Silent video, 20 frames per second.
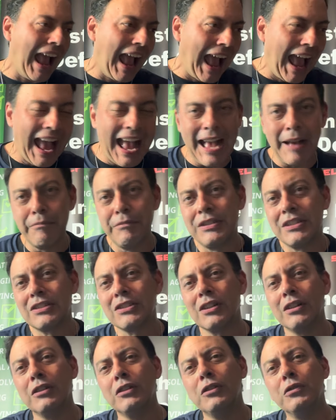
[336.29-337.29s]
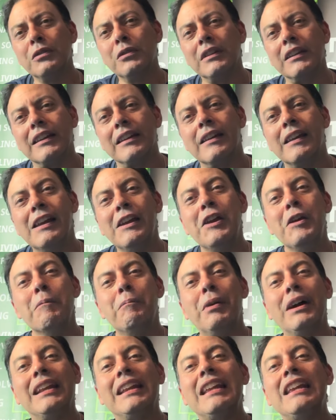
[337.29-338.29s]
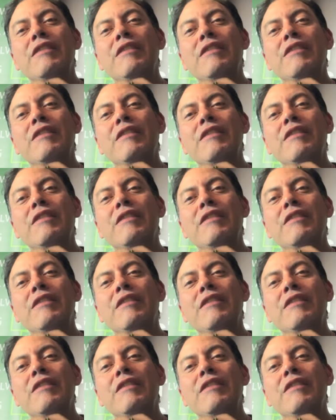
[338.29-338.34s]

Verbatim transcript: Absolutely. But